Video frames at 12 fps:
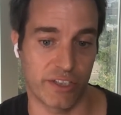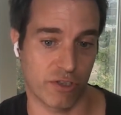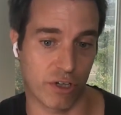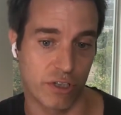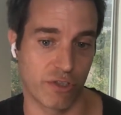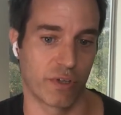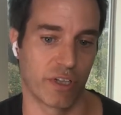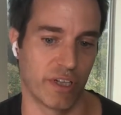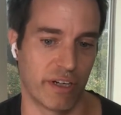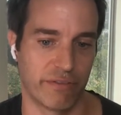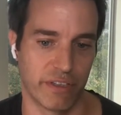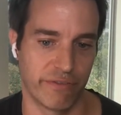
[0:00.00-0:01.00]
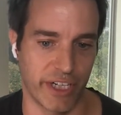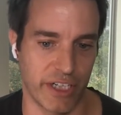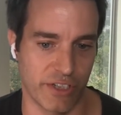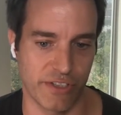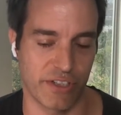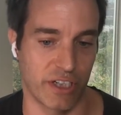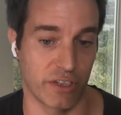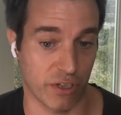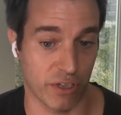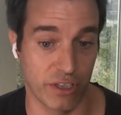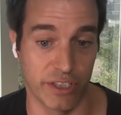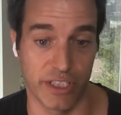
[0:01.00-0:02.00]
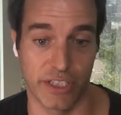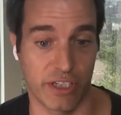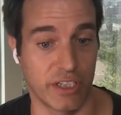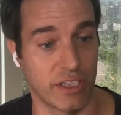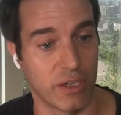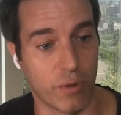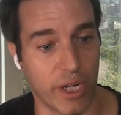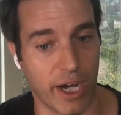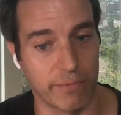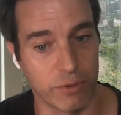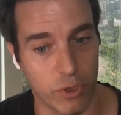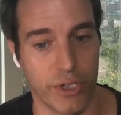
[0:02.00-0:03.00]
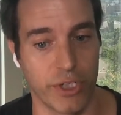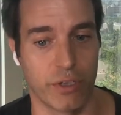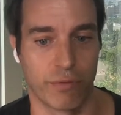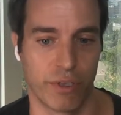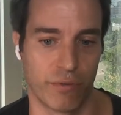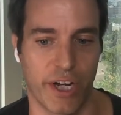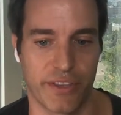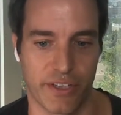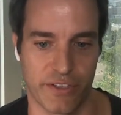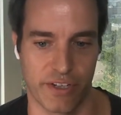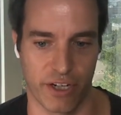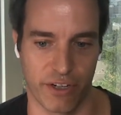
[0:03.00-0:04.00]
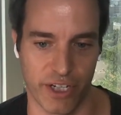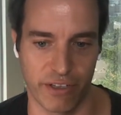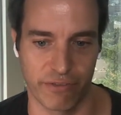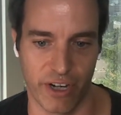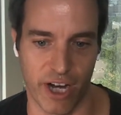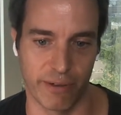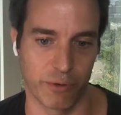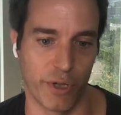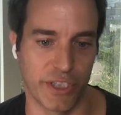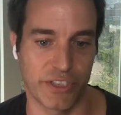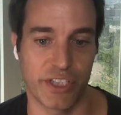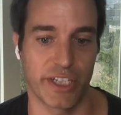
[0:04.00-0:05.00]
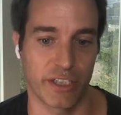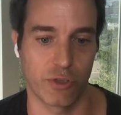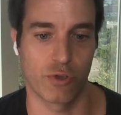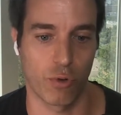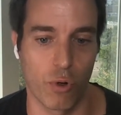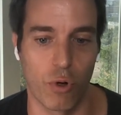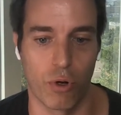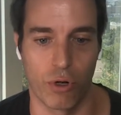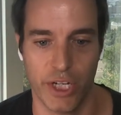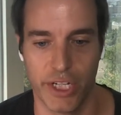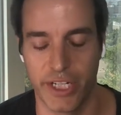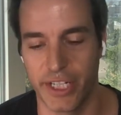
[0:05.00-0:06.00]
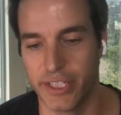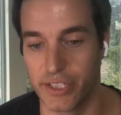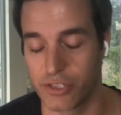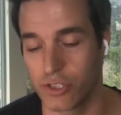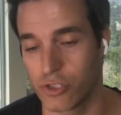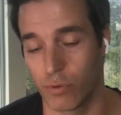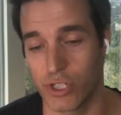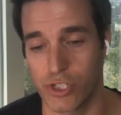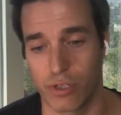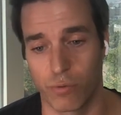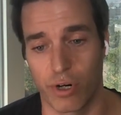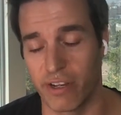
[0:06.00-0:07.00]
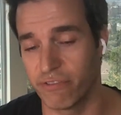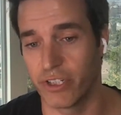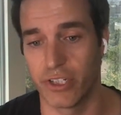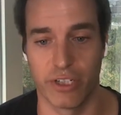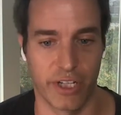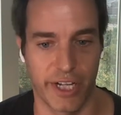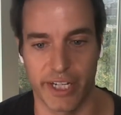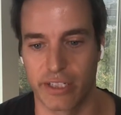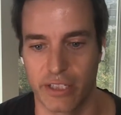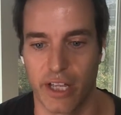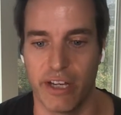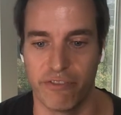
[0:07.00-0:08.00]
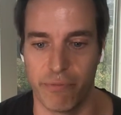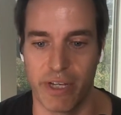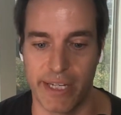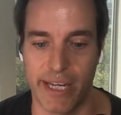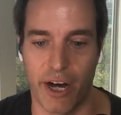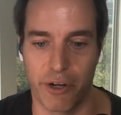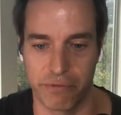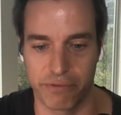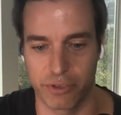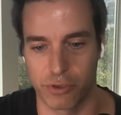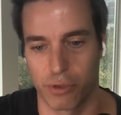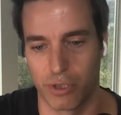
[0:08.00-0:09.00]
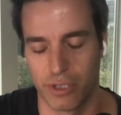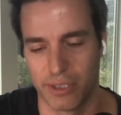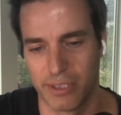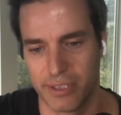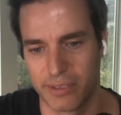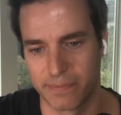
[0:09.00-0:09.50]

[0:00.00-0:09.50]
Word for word: it starts with a level of agency internally to say, you know what, I'm going to rewrite this narrative. I'm going to take control in this situation where I feel like life may be out of control.